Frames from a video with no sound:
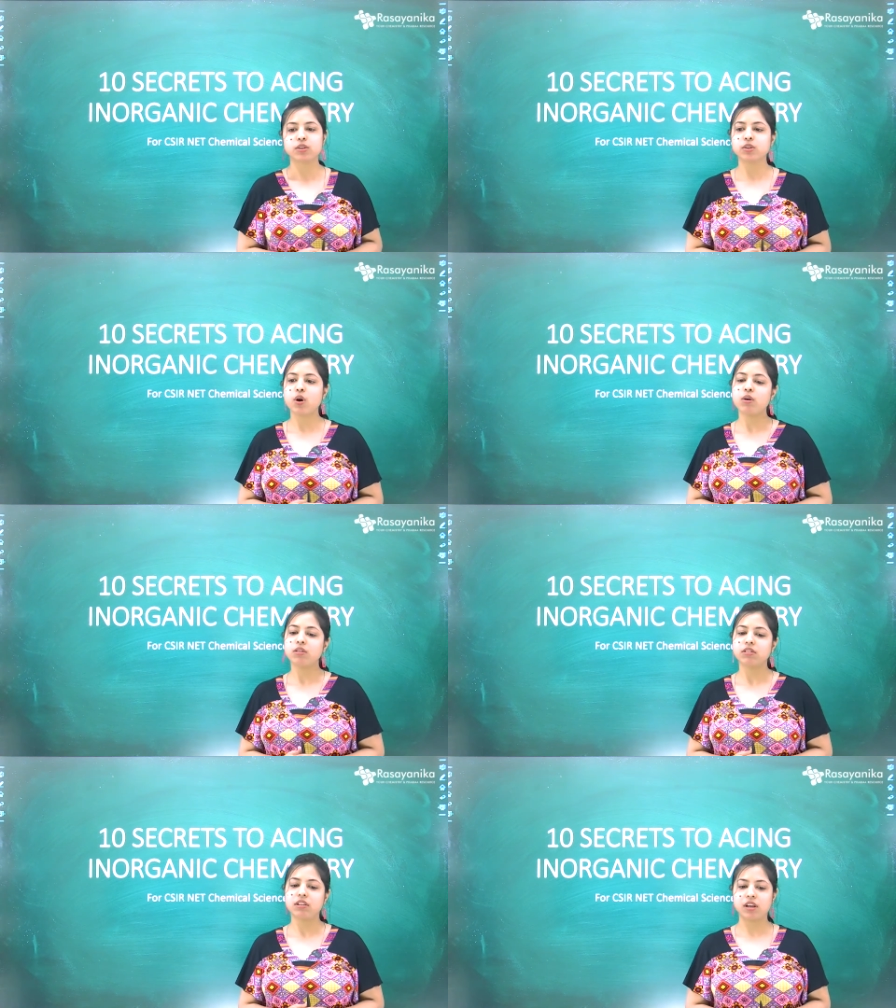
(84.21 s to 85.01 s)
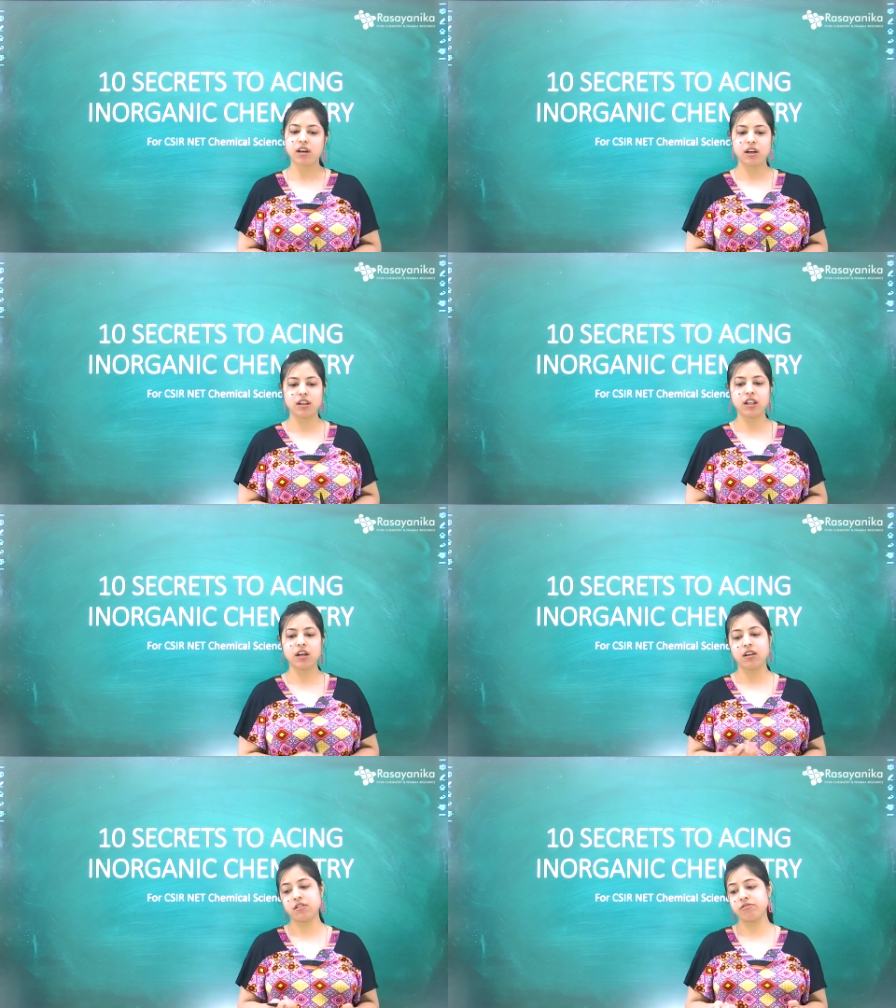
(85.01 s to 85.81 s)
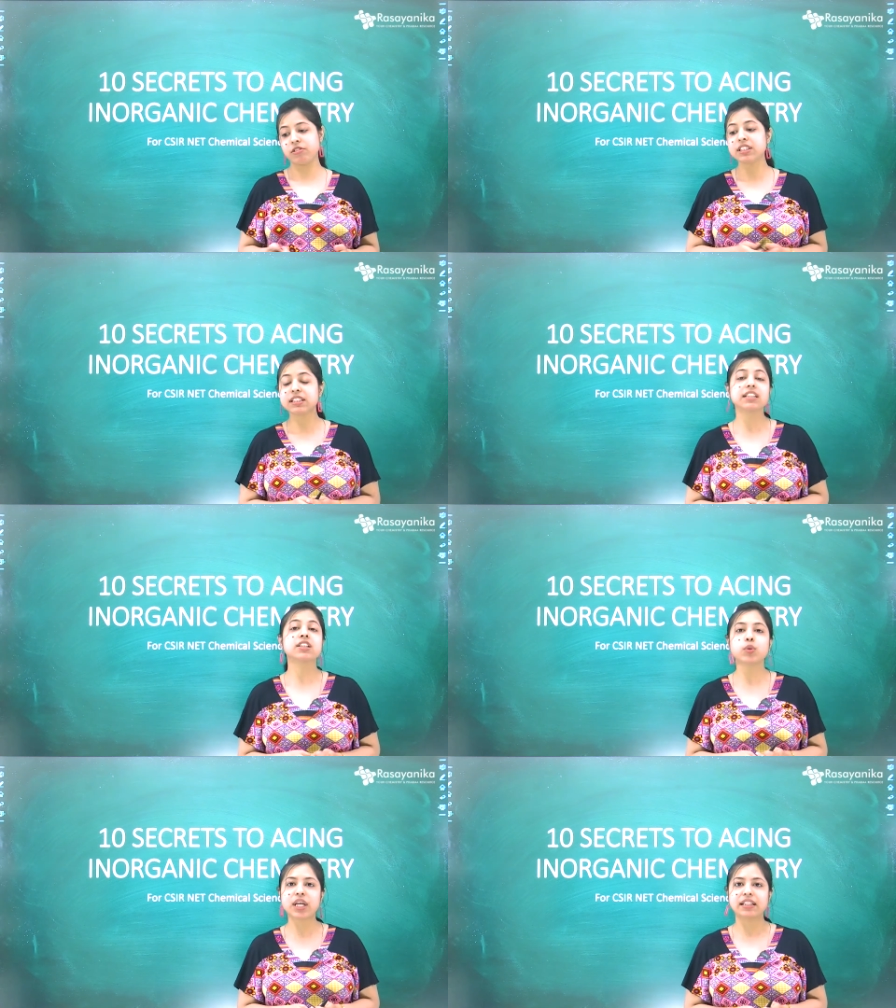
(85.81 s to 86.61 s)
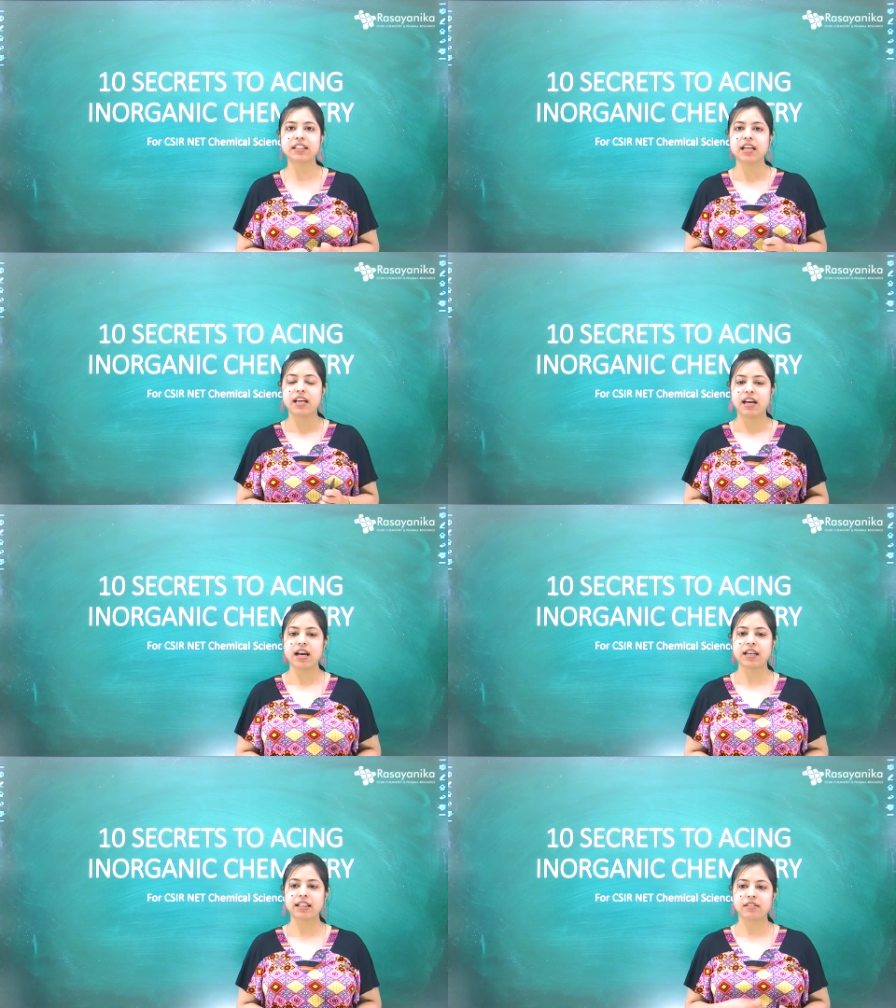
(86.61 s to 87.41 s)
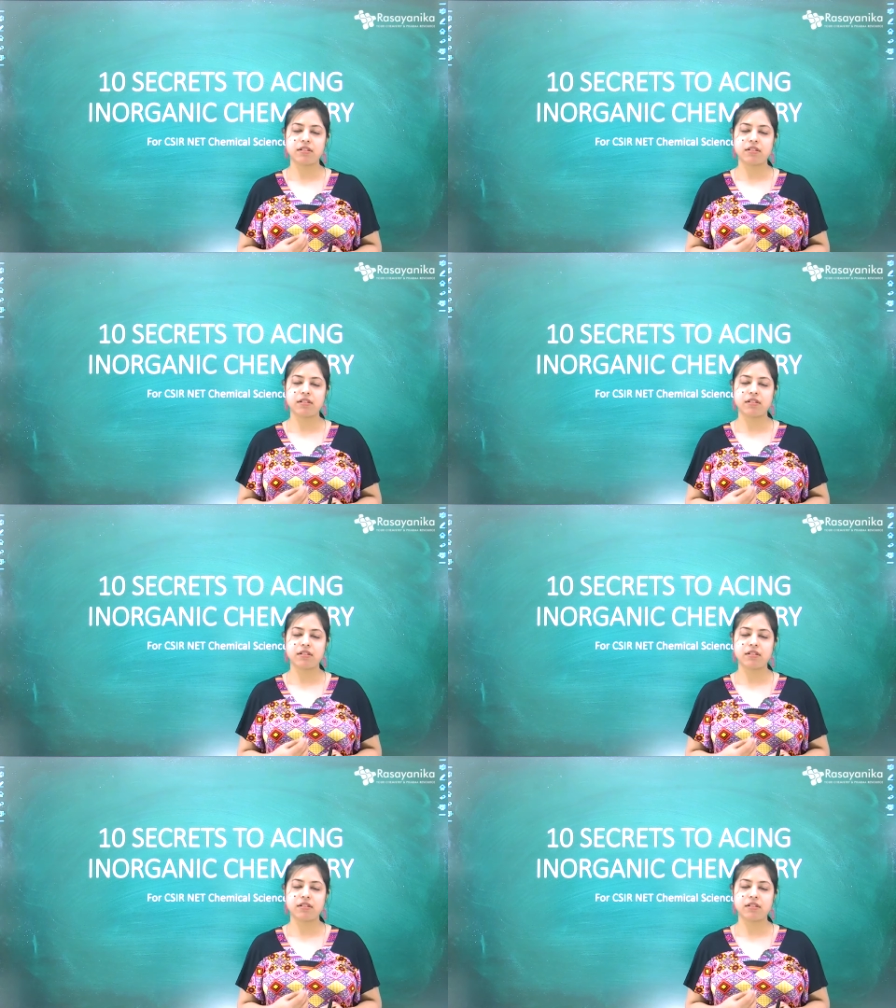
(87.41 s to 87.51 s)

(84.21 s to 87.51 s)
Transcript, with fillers: So uh, once a student uh,